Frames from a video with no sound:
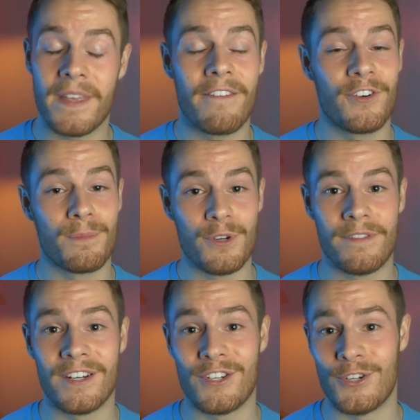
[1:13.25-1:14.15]
if you're
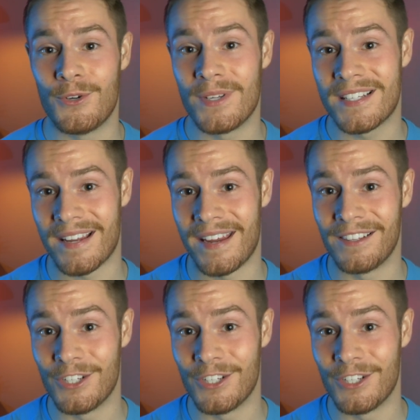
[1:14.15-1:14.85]
moving to St.